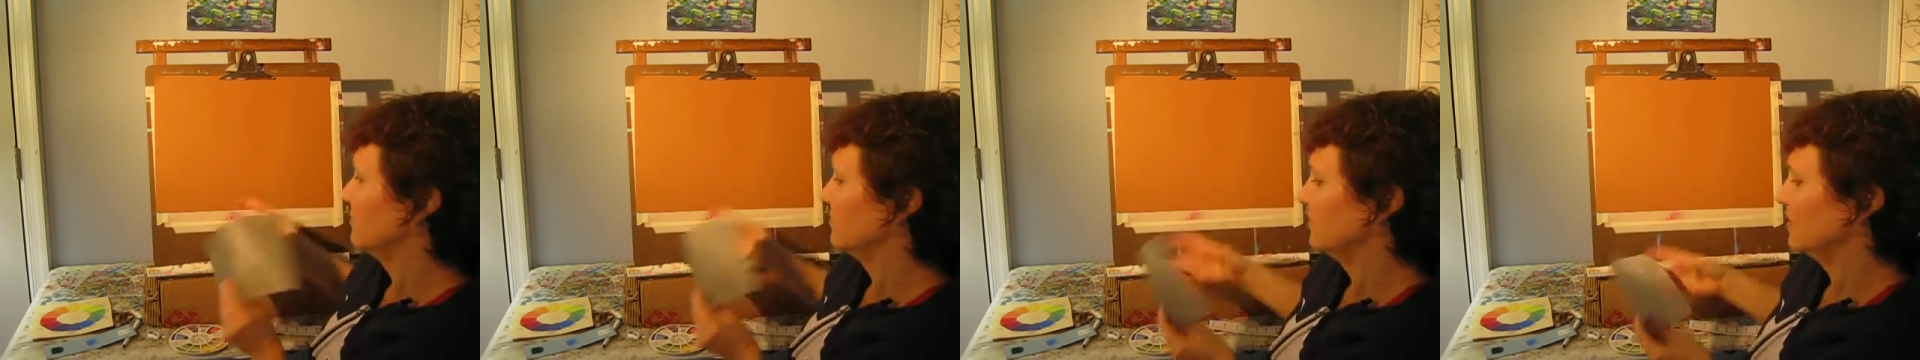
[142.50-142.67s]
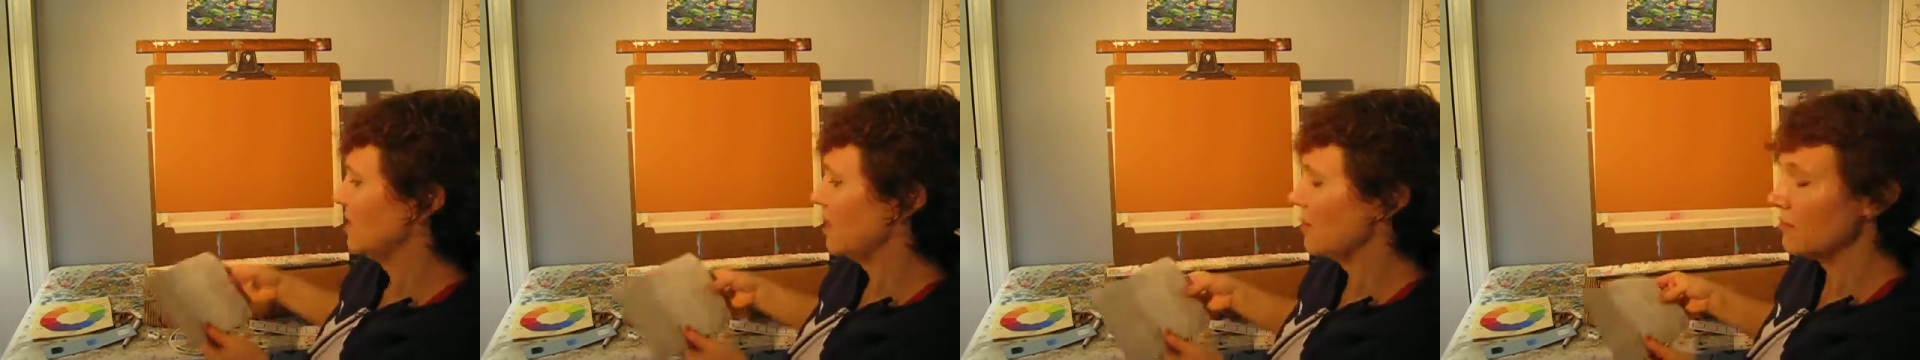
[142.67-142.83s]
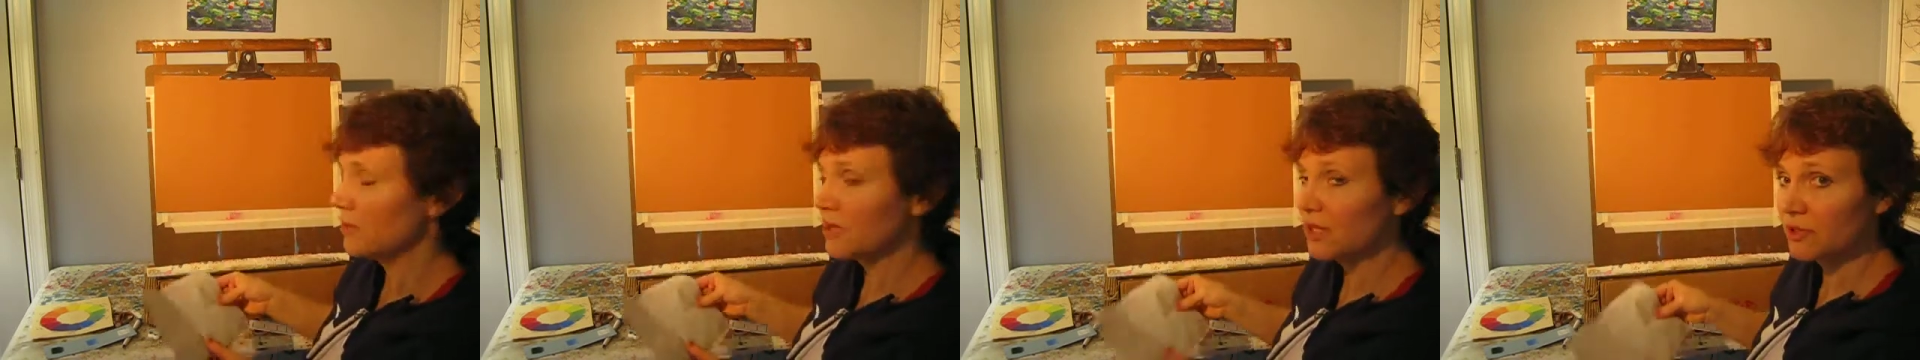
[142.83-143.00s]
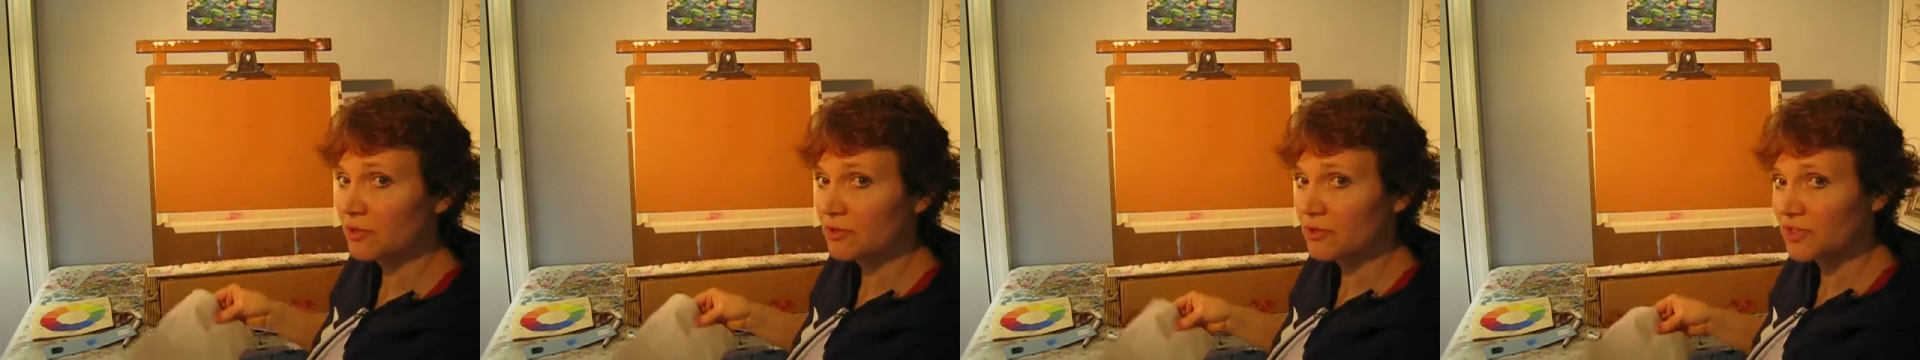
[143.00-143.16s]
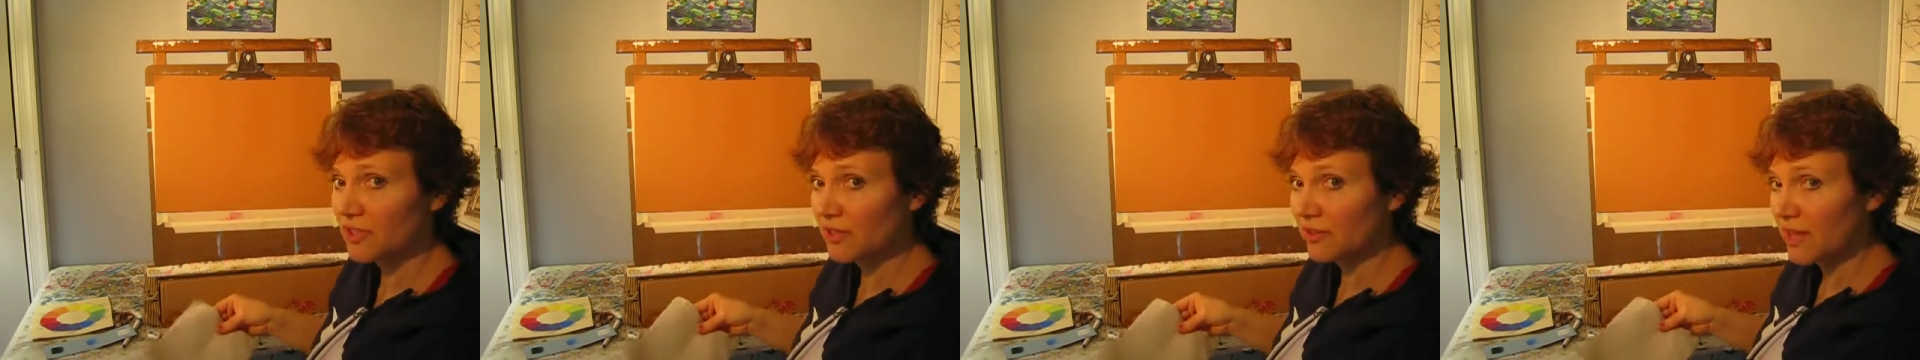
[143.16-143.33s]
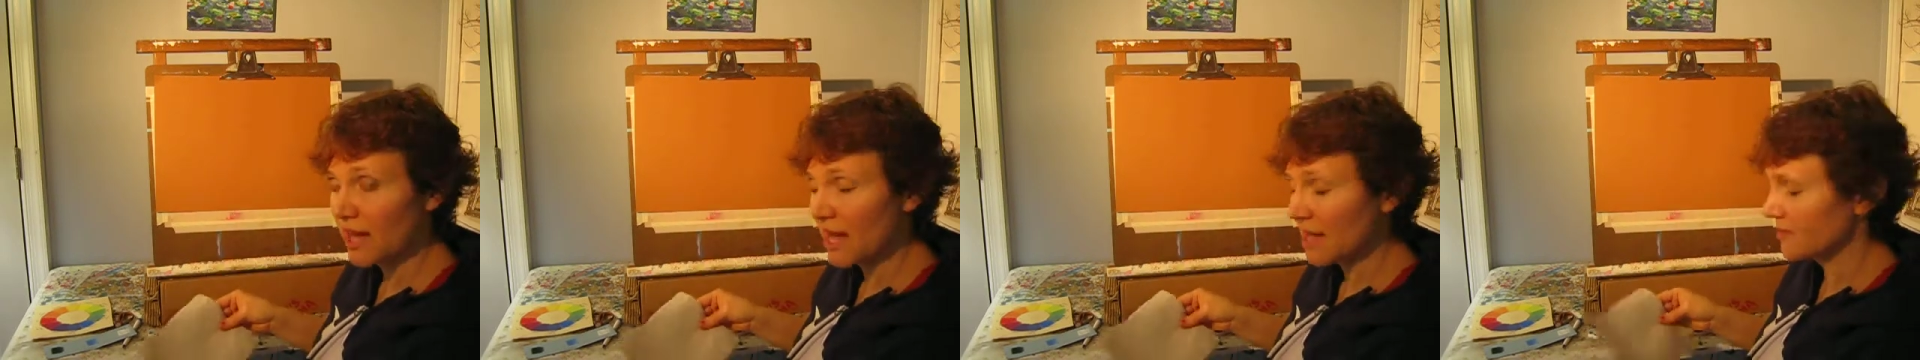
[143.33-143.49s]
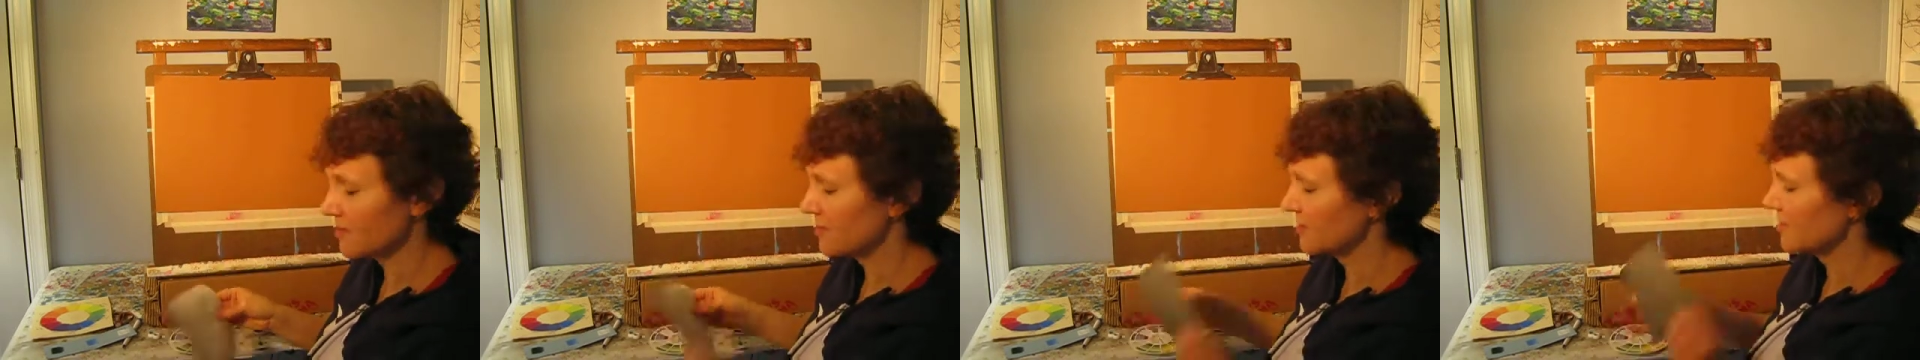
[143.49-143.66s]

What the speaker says: that we used the last